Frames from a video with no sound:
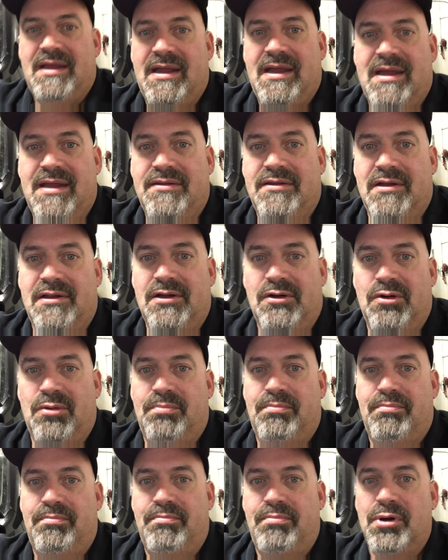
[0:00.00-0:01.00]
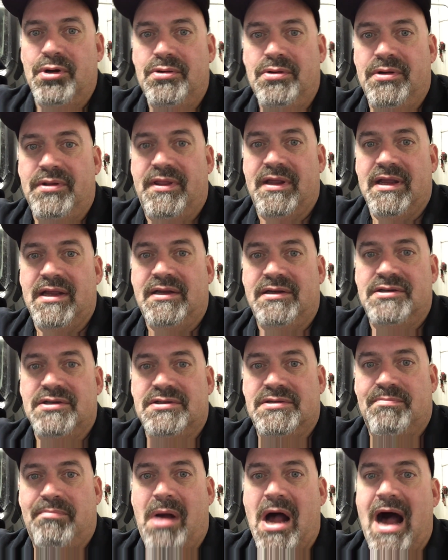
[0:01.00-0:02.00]
and the little boot thing
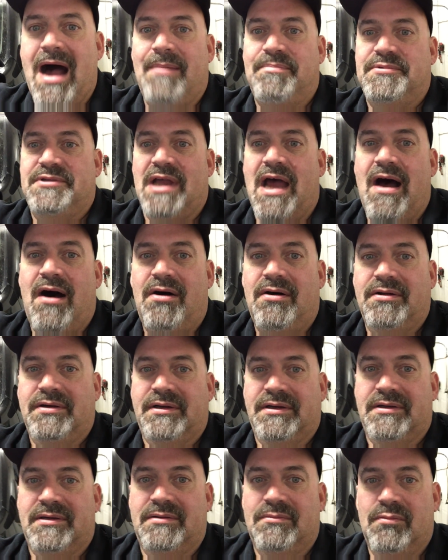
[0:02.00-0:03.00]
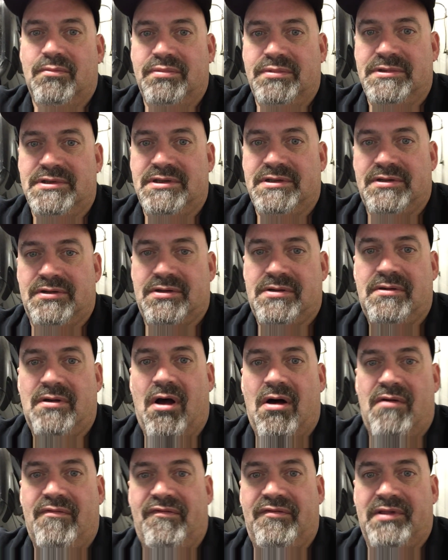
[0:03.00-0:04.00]
just pops out and it's
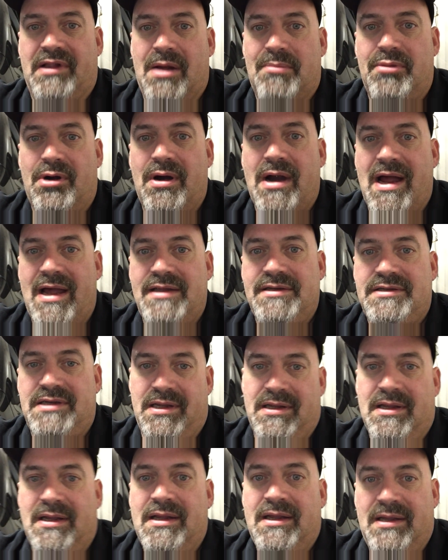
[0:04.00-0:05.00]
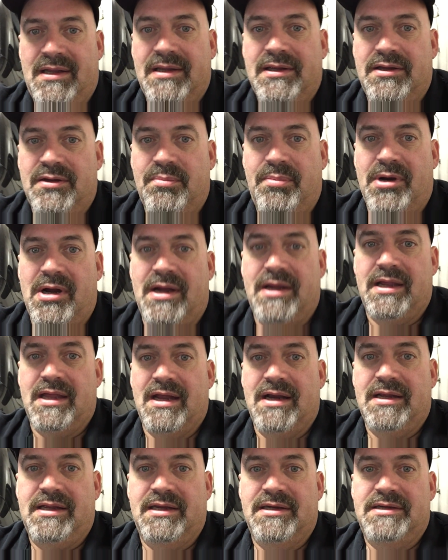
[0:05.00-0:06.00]
all flubberized, you probably
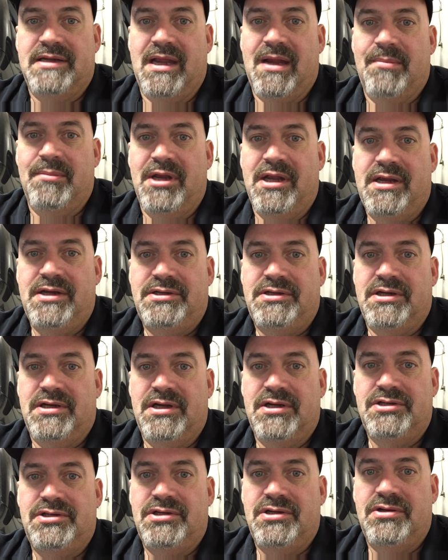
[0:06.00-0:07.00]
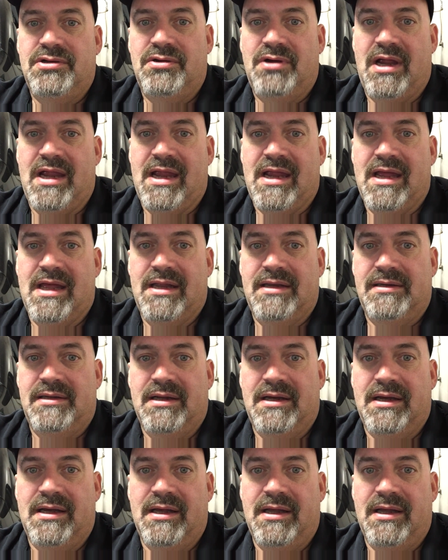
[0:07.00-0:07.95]
got a contamination issue, and